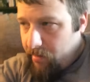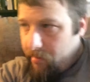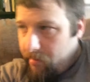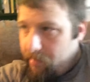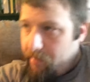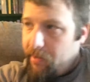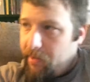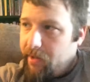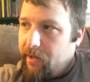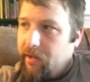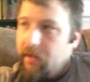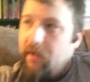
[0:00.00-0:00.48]

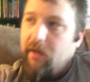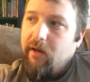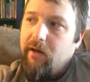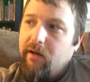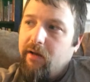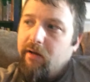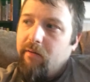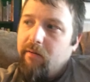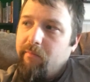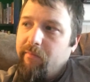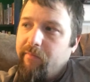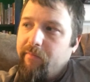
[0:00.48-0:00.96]
But
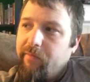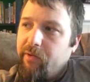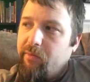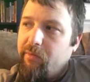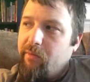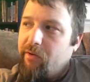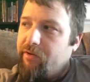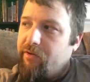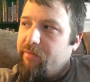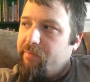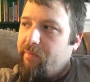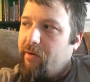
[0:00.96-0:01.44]
for the
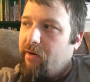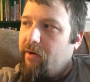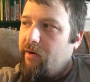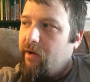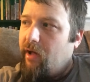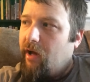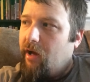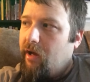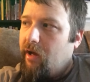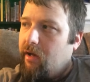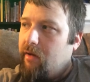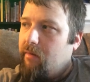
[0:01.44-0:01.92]
most part,
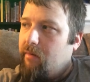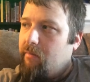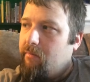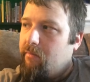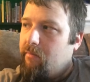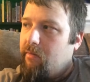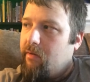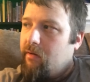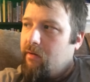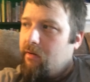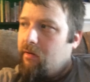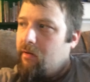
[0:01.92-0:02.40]
I
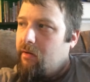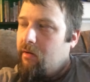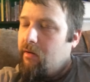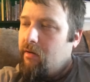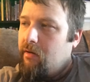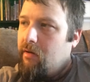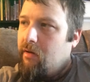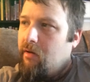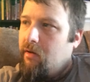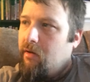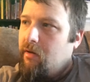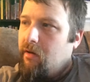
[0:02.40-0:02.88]
am.
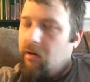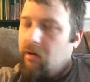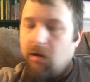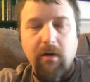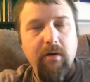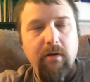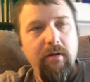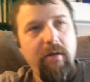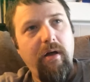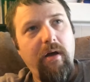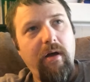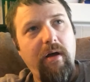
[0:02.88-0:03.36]

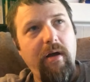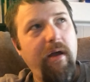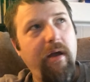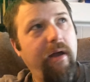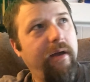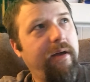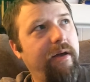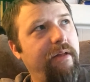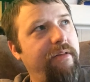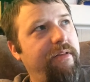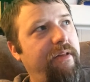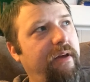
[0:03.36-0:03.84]
Oh, I
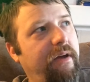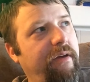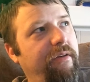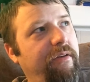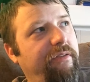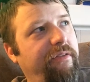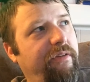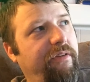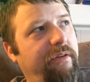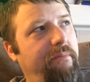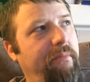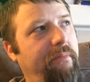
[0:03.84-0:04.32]
guess I
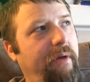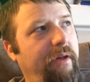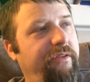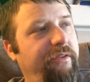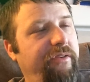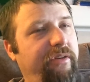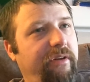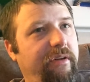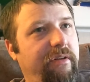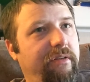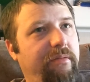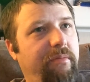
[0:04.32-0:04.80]
should
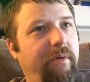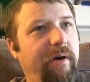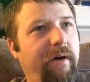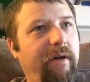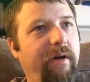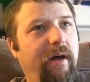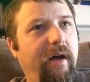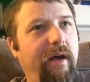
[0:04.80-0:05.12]
mention as well.